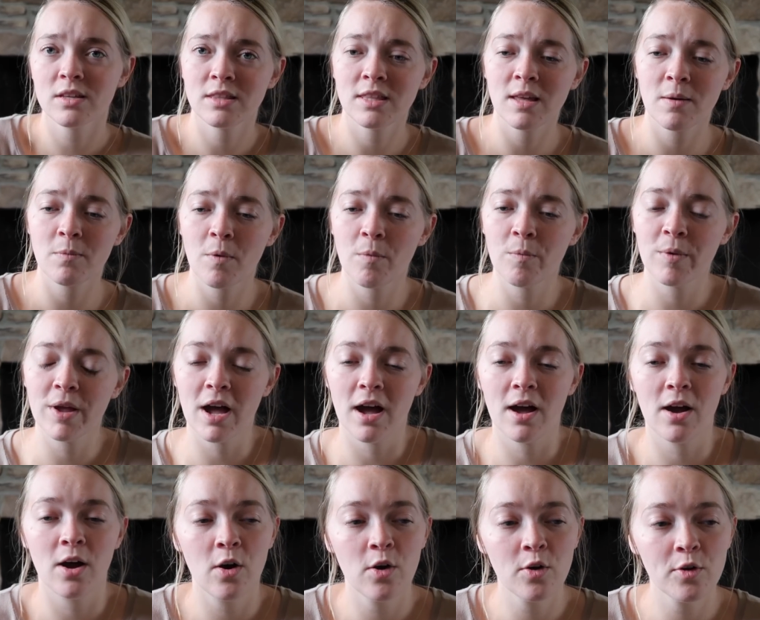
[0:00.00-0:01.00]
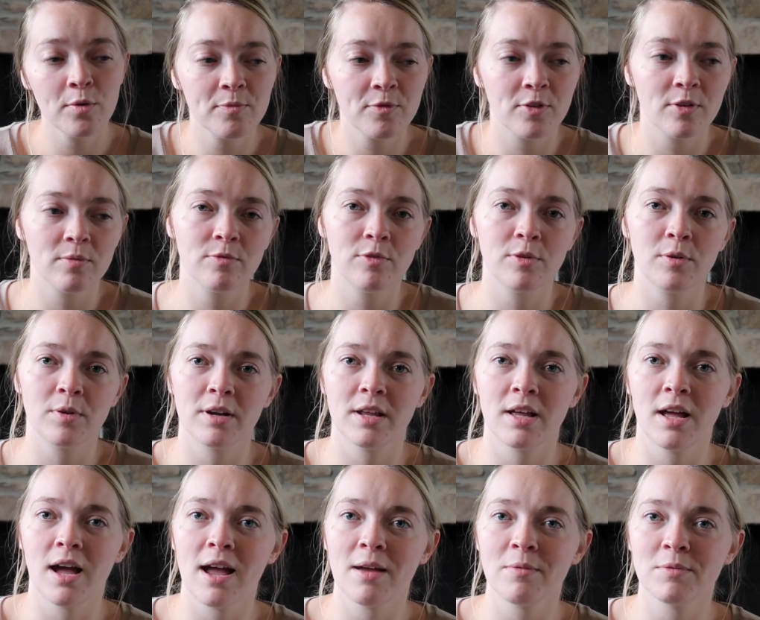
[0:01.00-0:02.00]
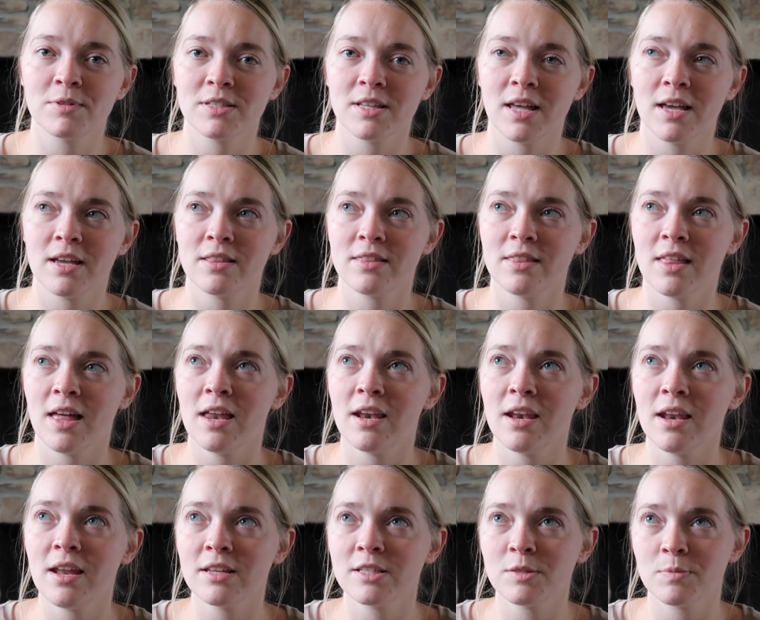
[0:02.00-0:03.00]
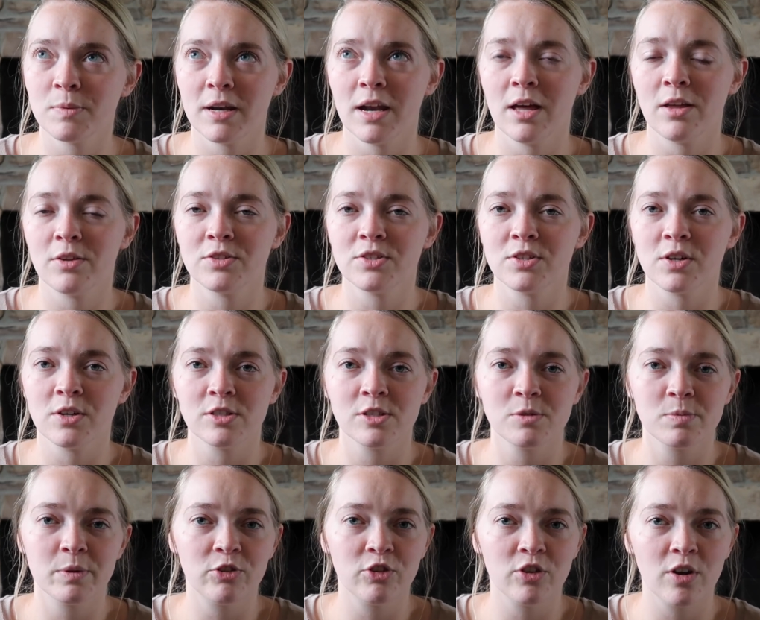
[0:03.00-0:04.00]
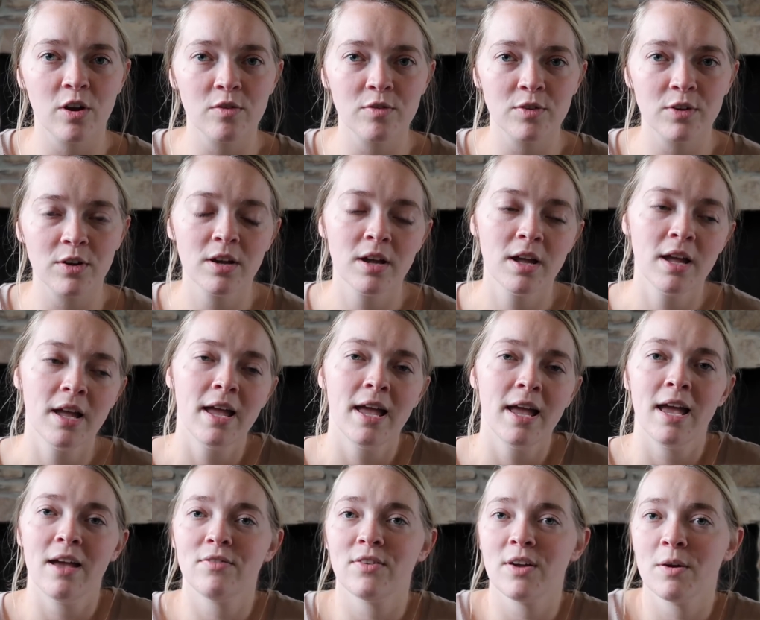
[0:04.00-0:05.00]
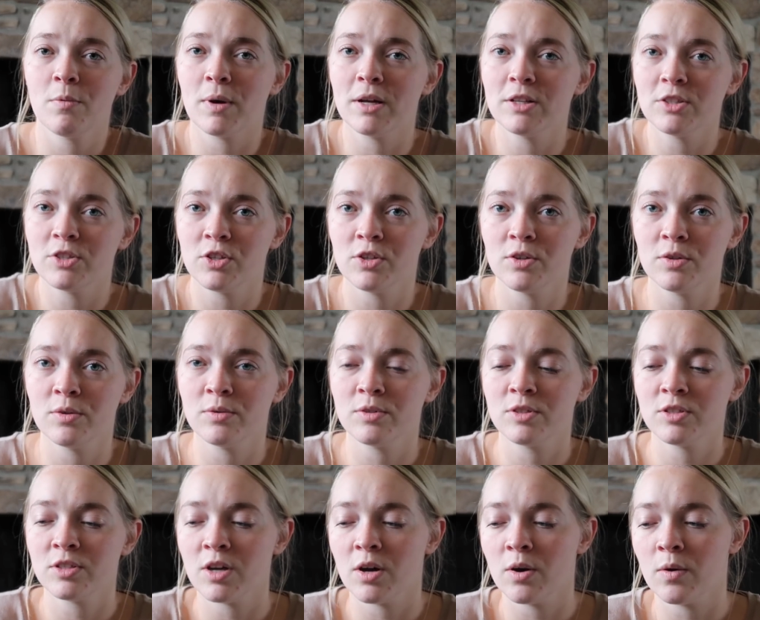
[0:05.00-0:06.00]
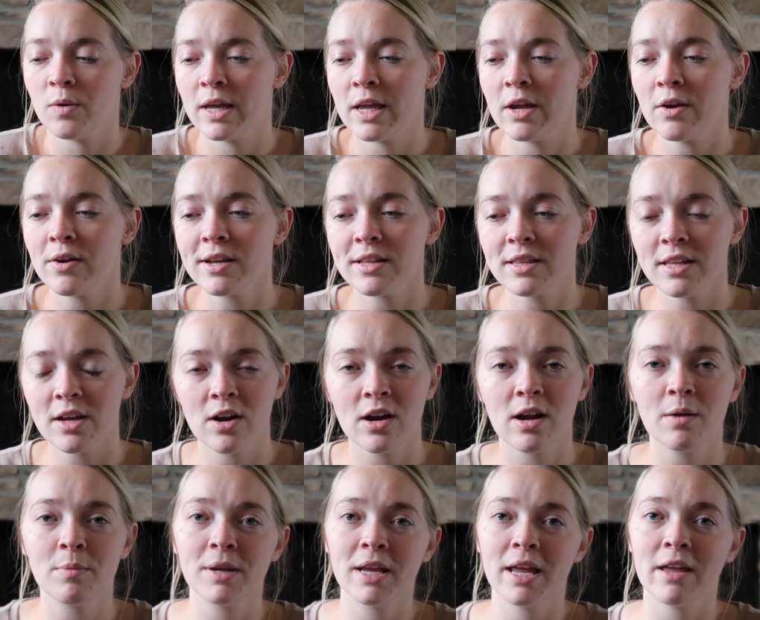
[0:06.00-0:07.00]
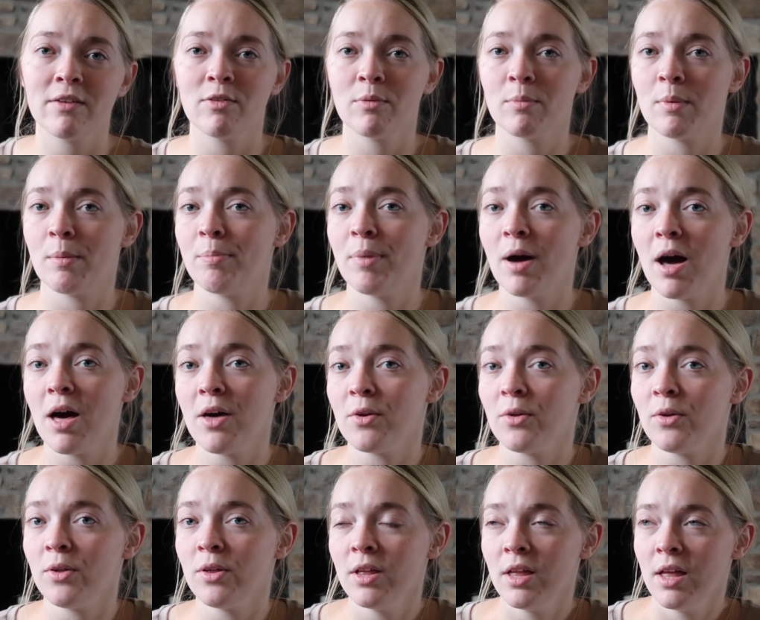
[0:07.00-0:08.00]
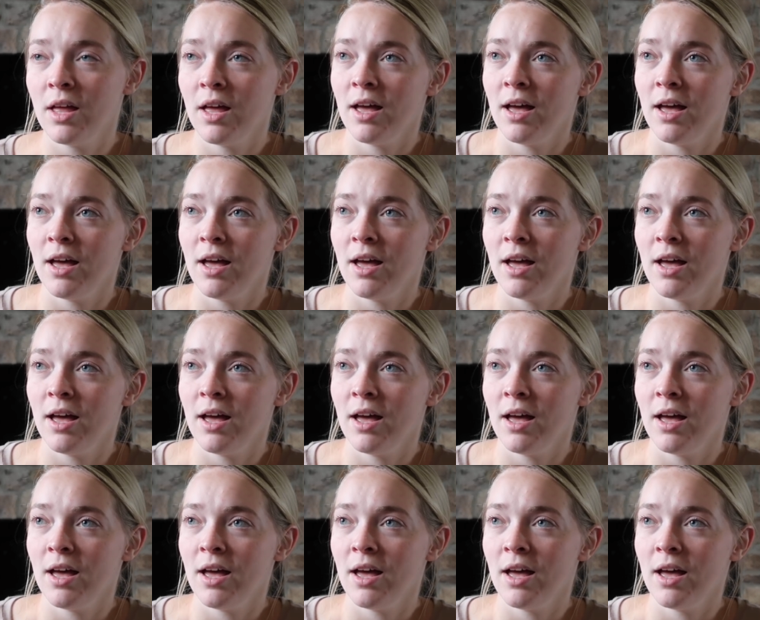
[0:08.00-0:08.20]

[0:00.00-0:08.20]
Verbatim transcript: Then when we got home from Florida, I was like, then is when I'll start switching over if I want to. So here and there, I would give him a bottle.